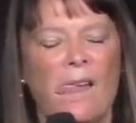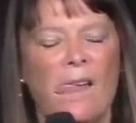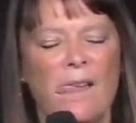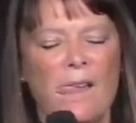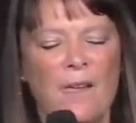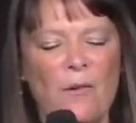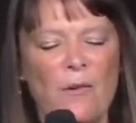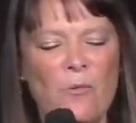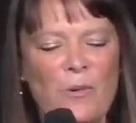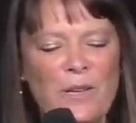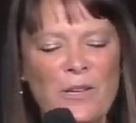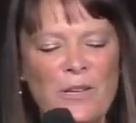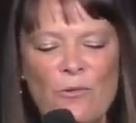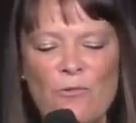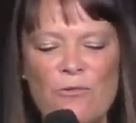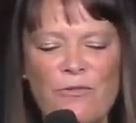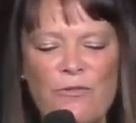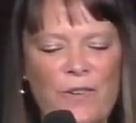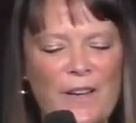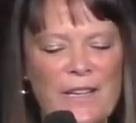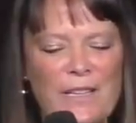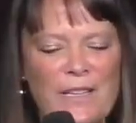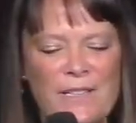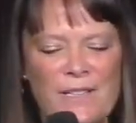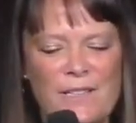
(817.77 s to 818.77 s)
Now, we all
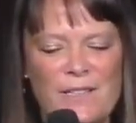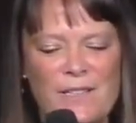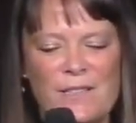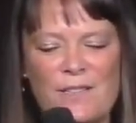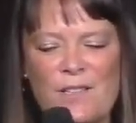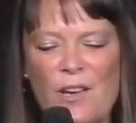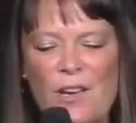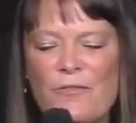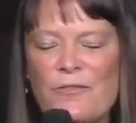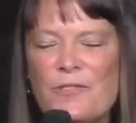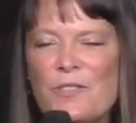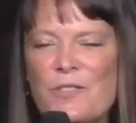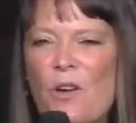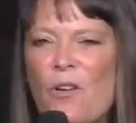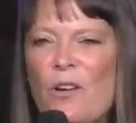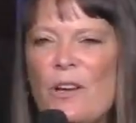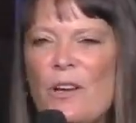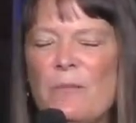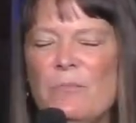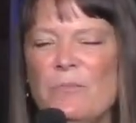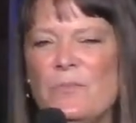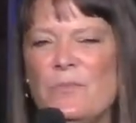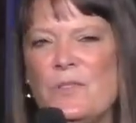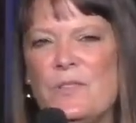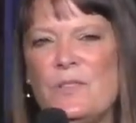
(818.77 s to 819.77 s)
face tough
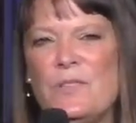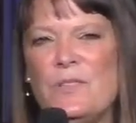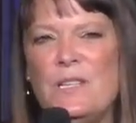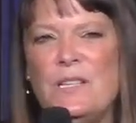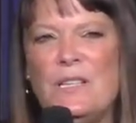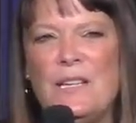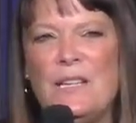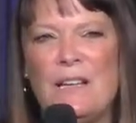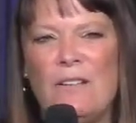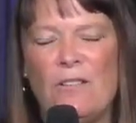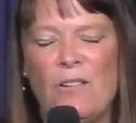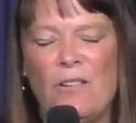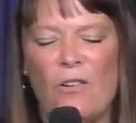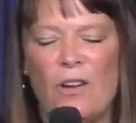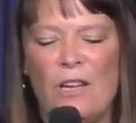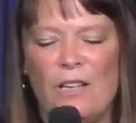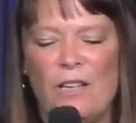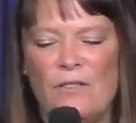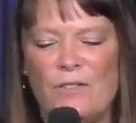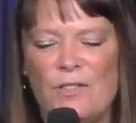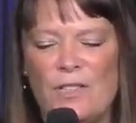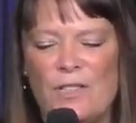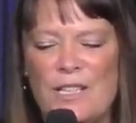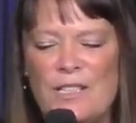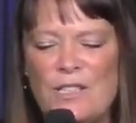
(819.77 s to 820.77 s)
times in our
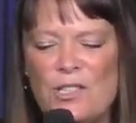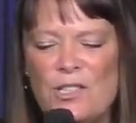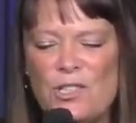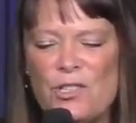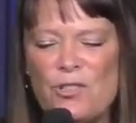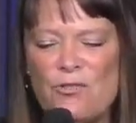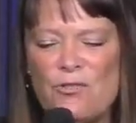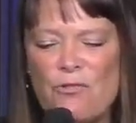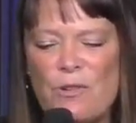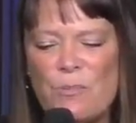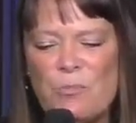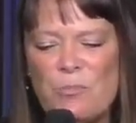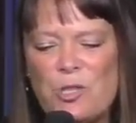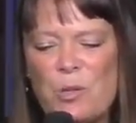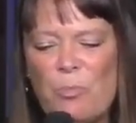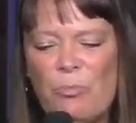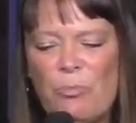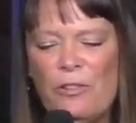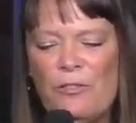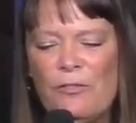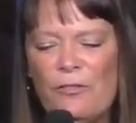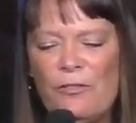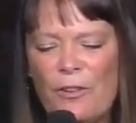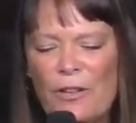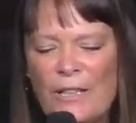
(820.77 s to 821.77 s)
lives, and Scripture
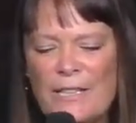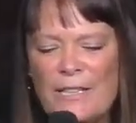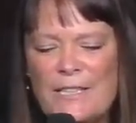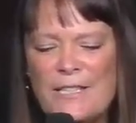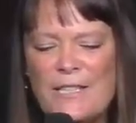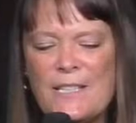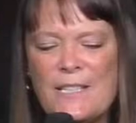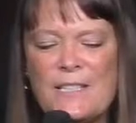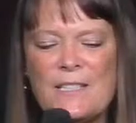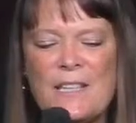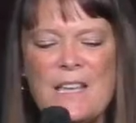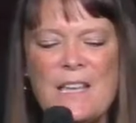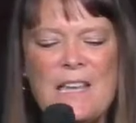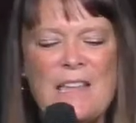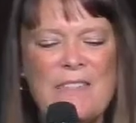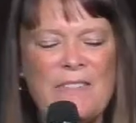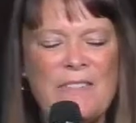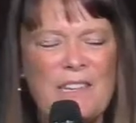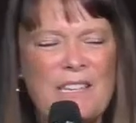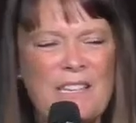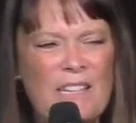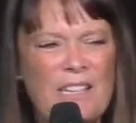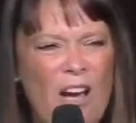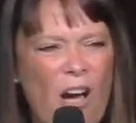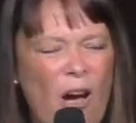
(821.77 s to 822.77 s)
provides us
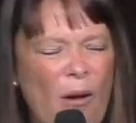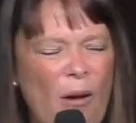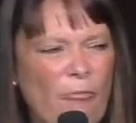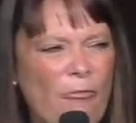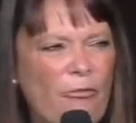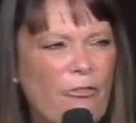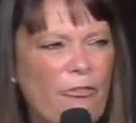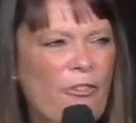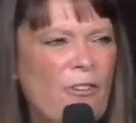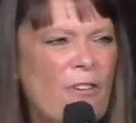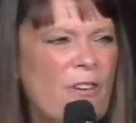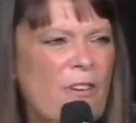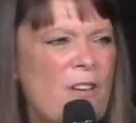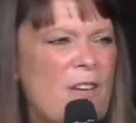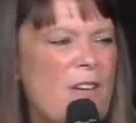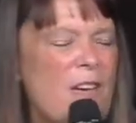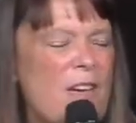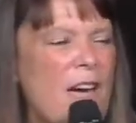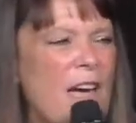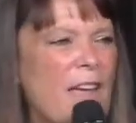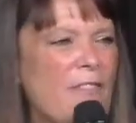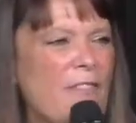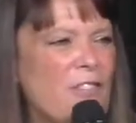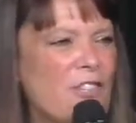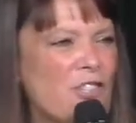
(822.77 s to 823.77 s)
the comfort
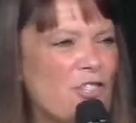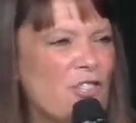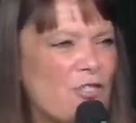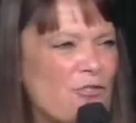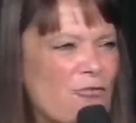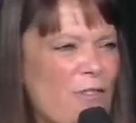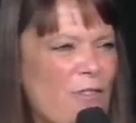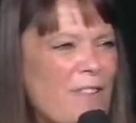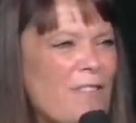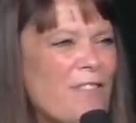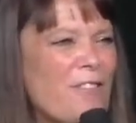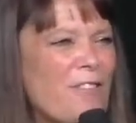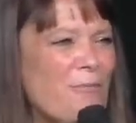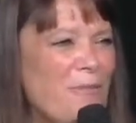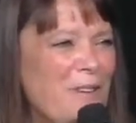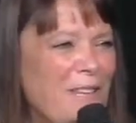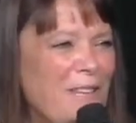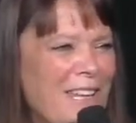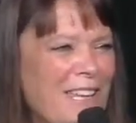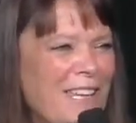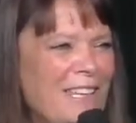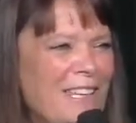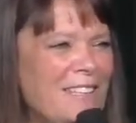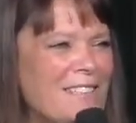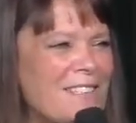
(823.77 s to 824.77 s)
and the strength we
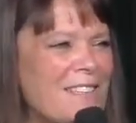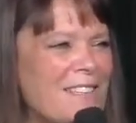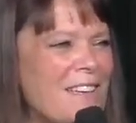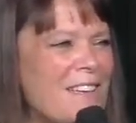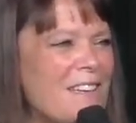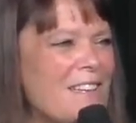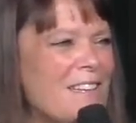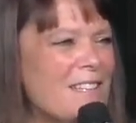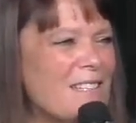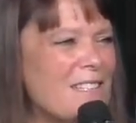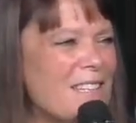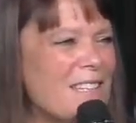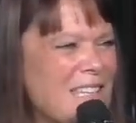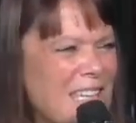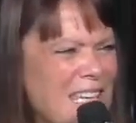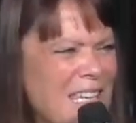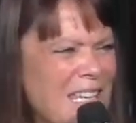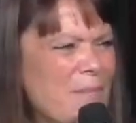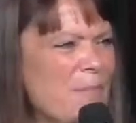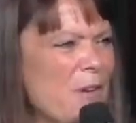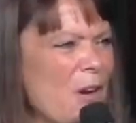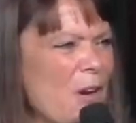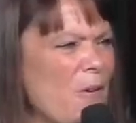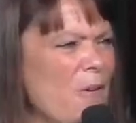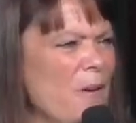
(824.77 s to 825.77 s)
need to
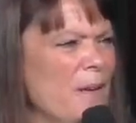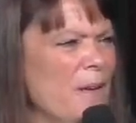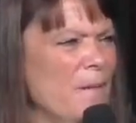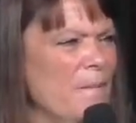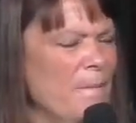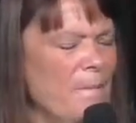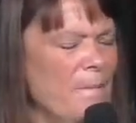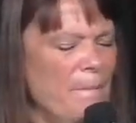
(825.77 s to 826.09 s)
keep going.